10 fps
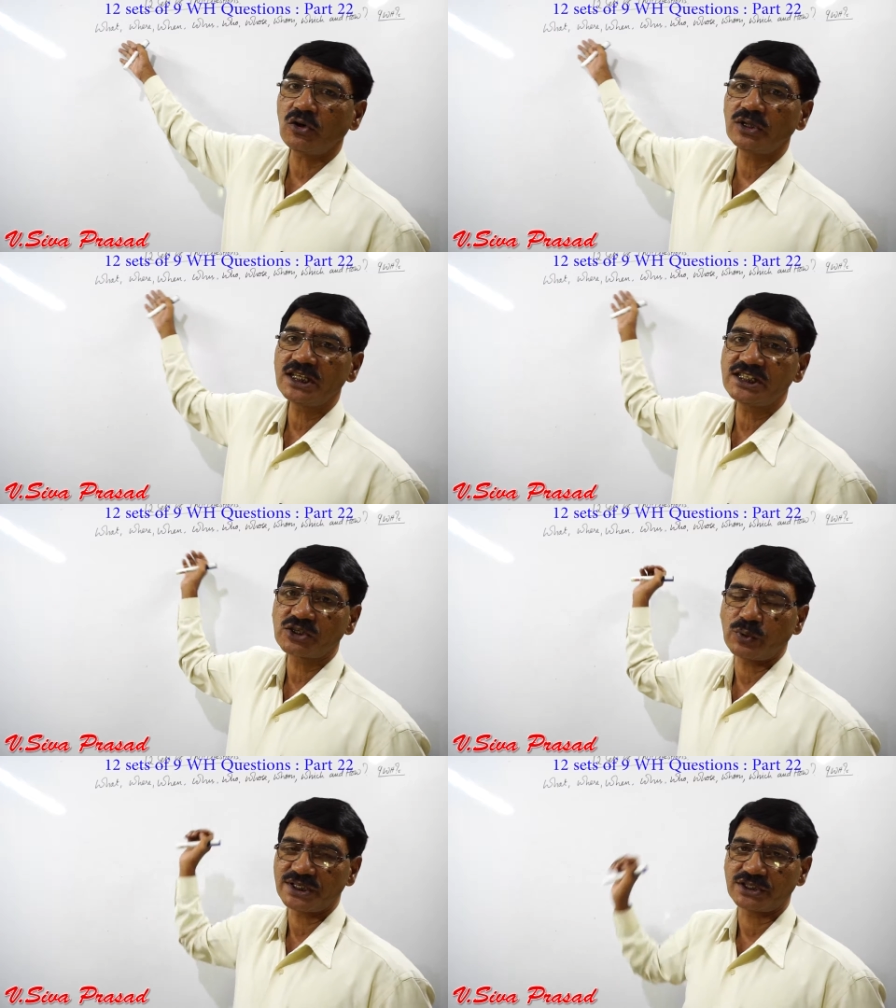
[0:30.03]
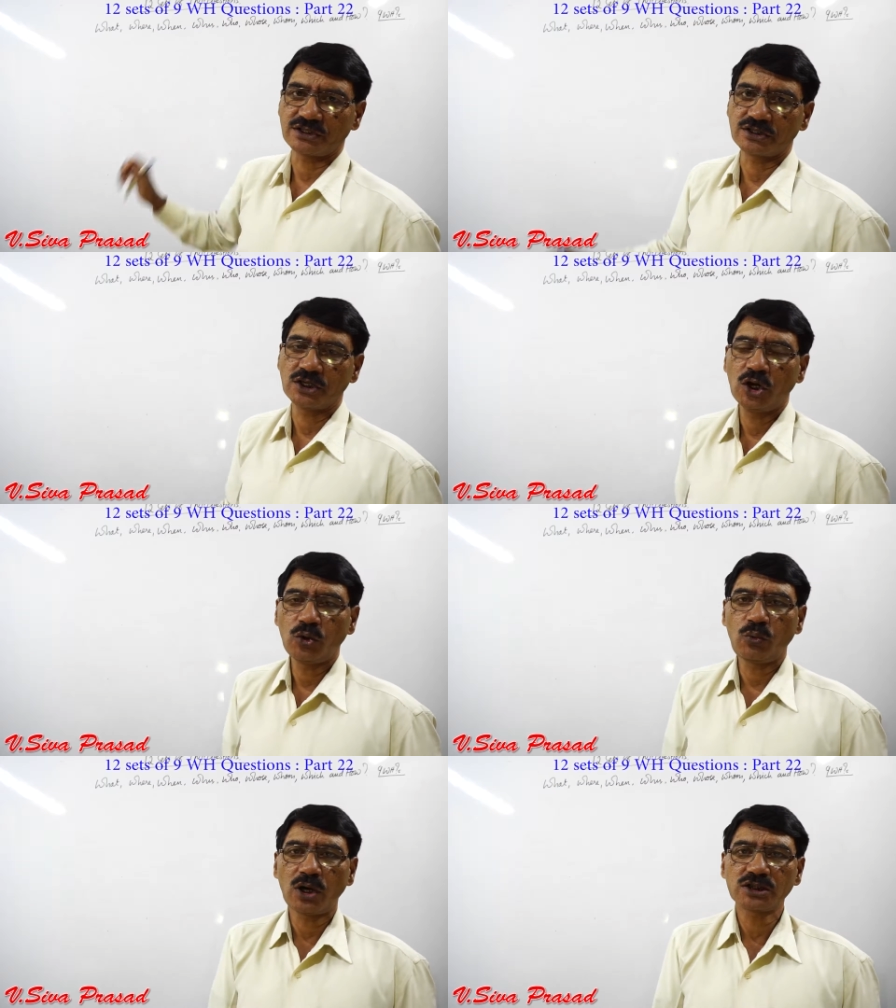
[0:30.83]
all these questions:
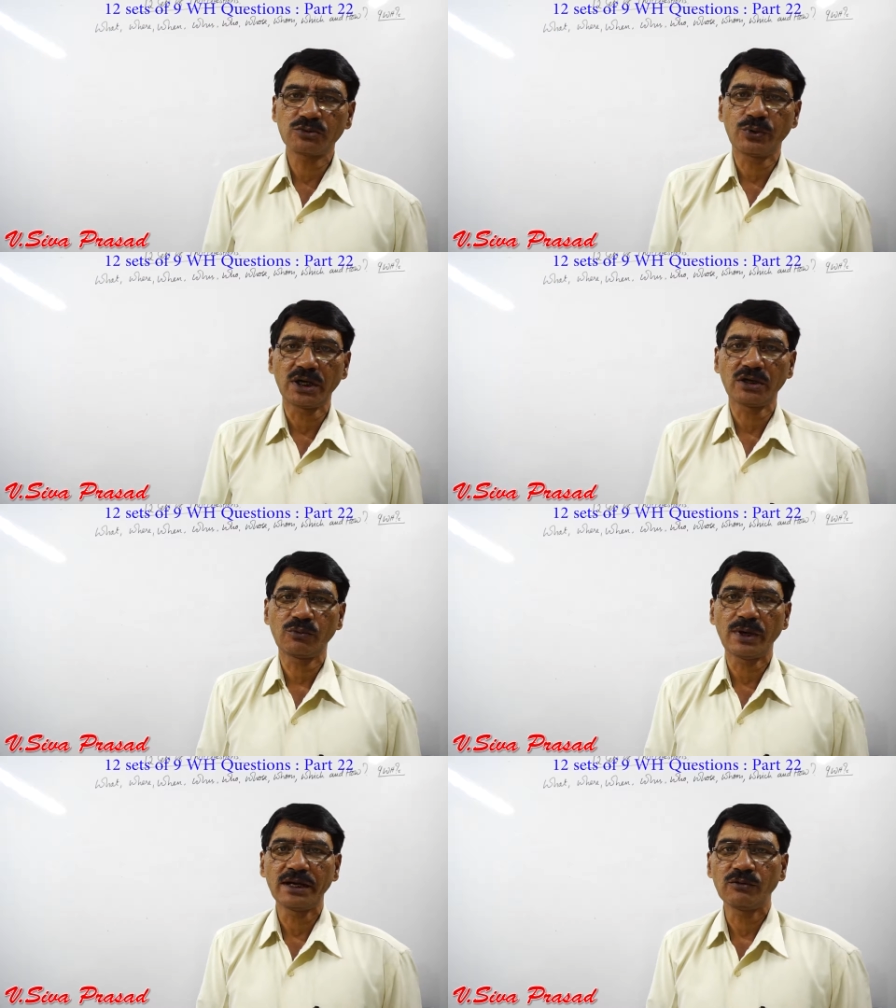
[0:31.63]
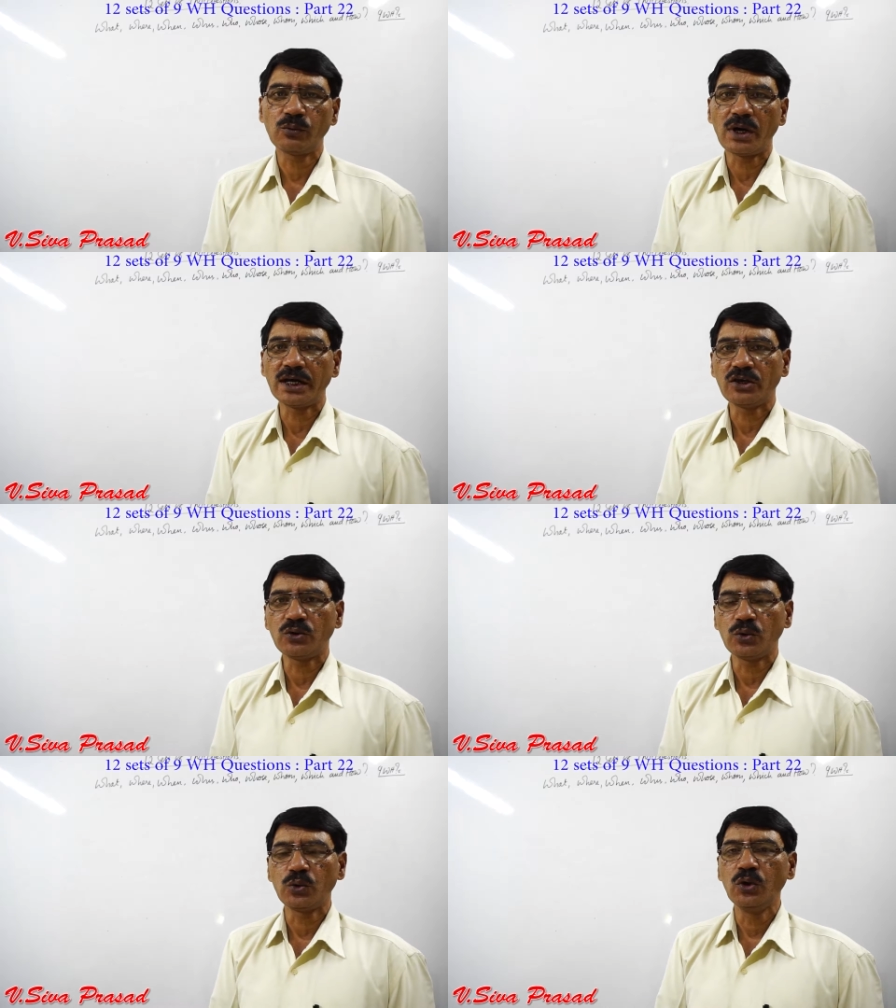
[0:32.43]
what, where, when, why,
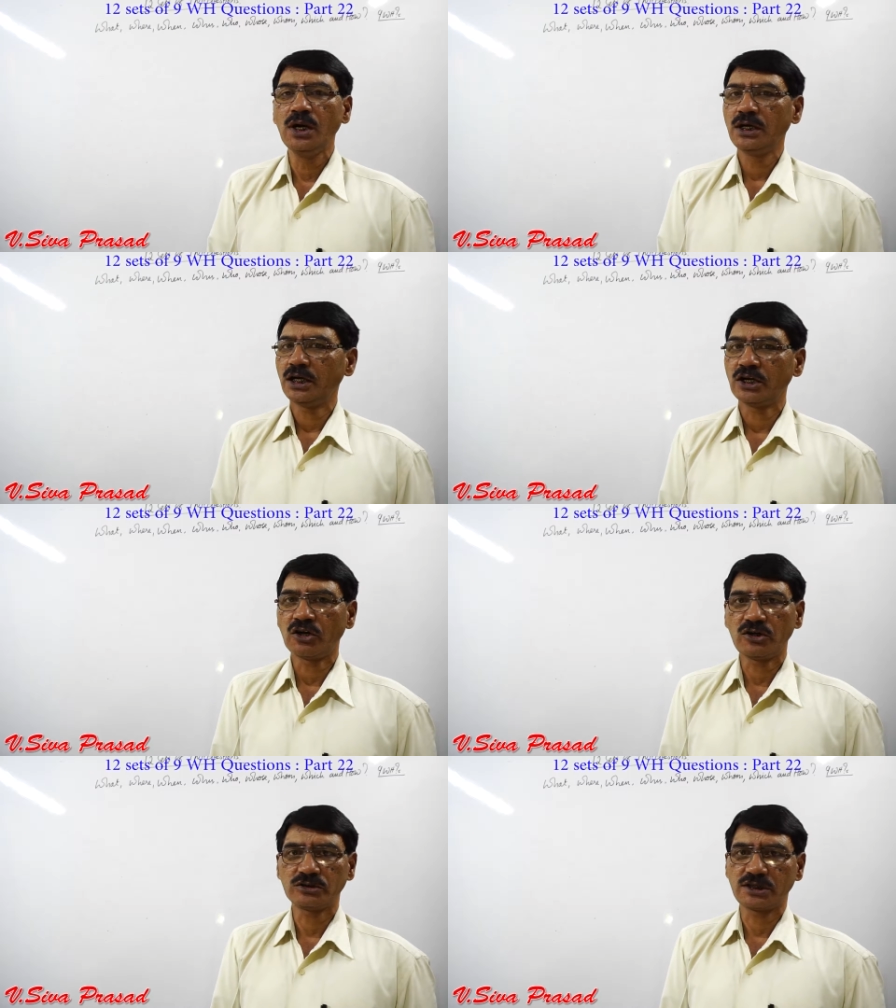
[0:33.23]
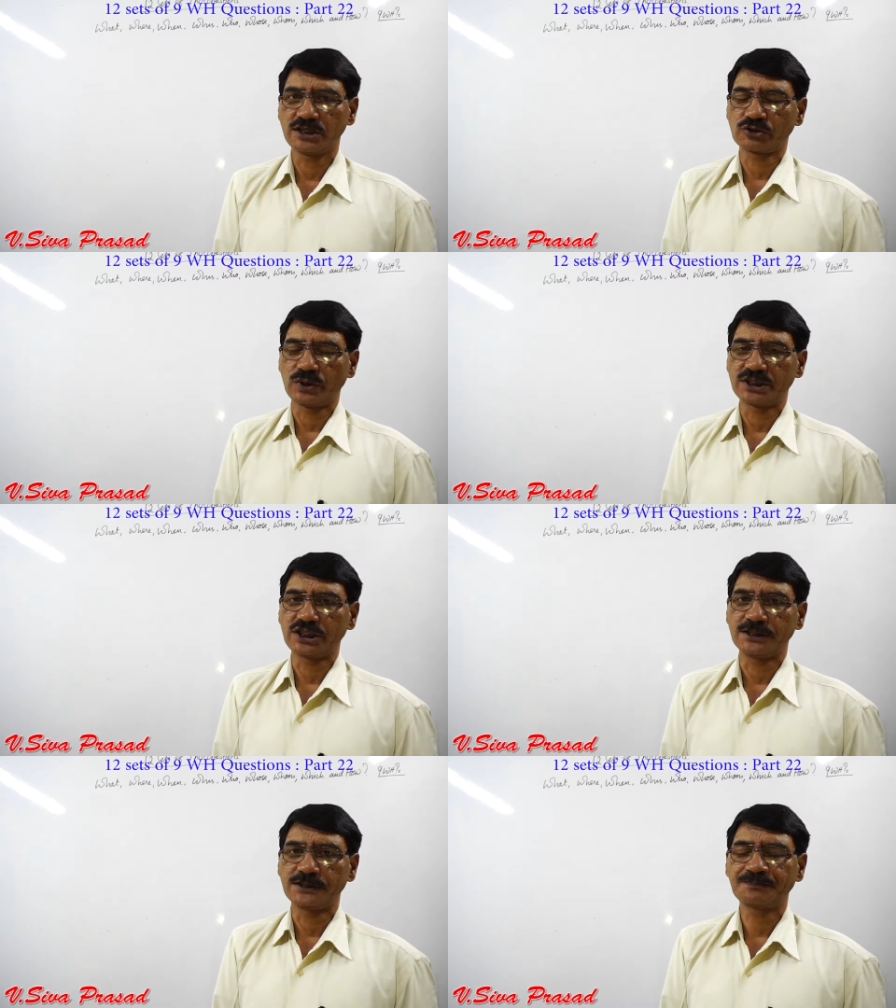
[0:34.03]
who, and all these
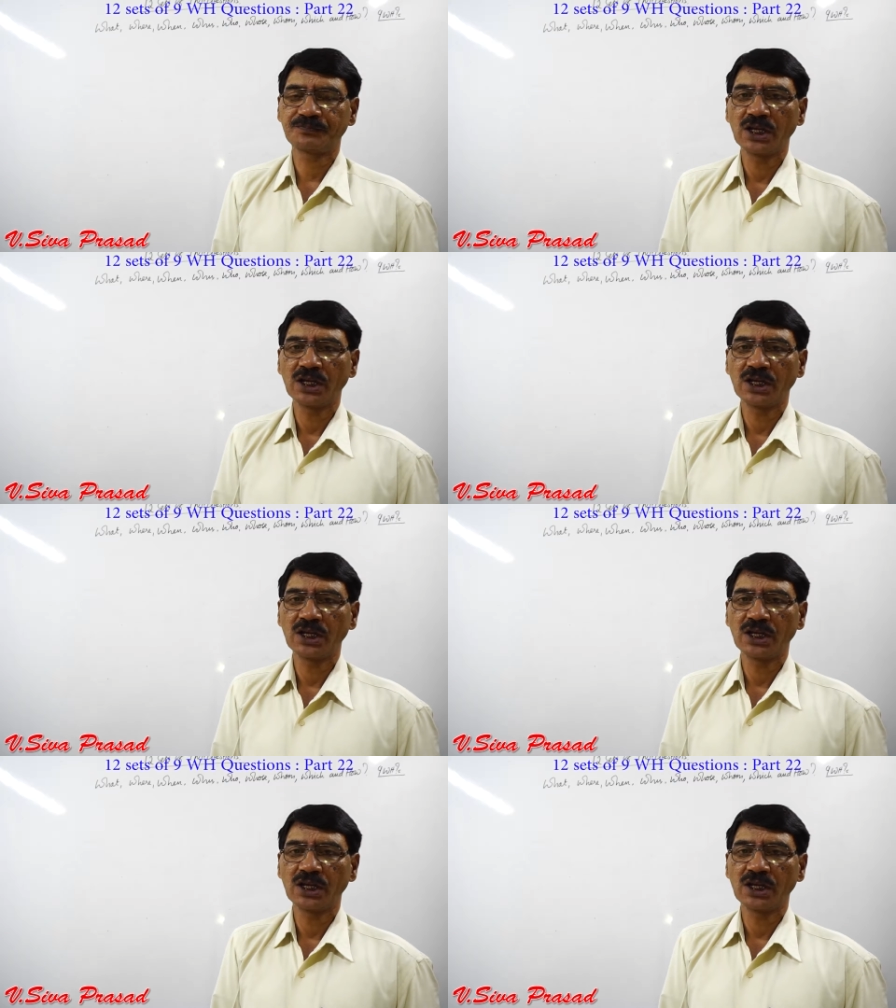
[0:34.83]
questions.